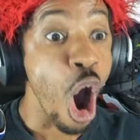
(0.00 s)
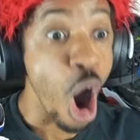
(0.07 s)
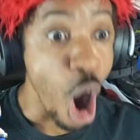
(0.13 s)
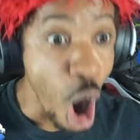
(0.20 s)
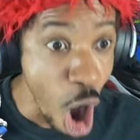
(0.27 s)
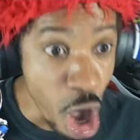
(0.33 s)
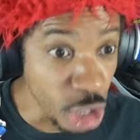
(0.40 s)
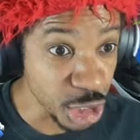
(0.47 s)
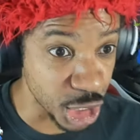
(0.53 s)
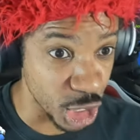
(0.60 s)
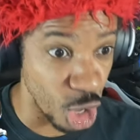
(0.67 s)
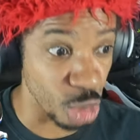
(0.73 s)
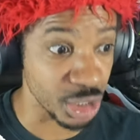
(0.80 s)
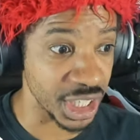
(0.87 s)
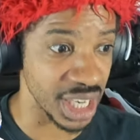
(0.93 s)

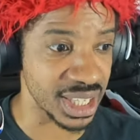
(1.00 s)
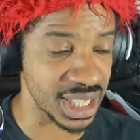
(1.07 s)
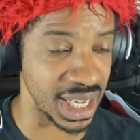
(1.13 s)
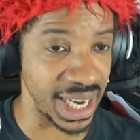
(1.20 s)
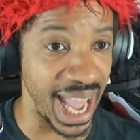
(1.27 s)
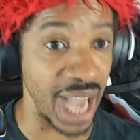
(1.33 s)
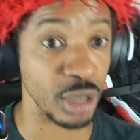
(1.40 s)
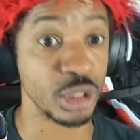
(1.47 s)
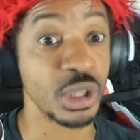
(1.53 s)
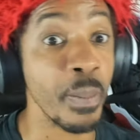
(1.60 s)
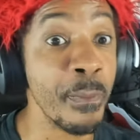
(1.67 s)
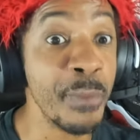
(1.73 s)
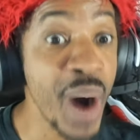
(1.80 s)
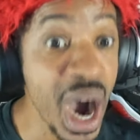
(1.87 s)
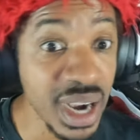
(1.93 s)
Also, just announced
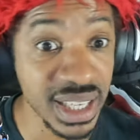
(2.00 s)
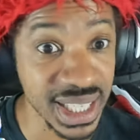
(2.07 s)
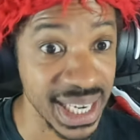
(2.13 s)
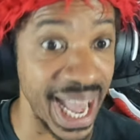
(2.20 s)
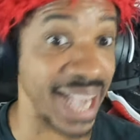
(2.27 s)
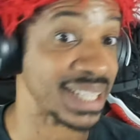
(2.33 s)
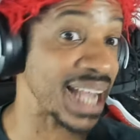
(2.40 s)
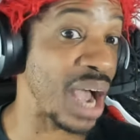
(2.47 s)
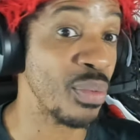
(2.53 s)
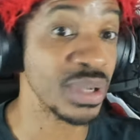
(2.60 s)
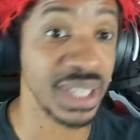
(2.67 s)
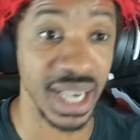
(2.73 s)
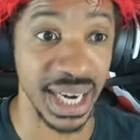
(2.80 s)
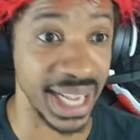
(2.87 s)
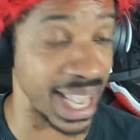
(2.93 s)
Bugsnax. I
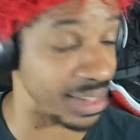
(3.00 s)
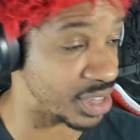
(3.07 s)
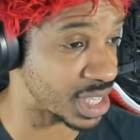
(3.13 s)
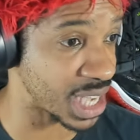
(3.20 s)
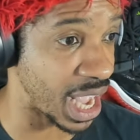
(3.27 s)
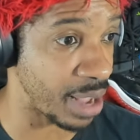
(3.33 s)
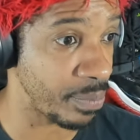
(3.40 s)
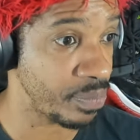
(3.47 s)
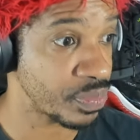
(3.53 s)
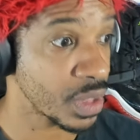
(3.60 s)
wasn't going to get this game,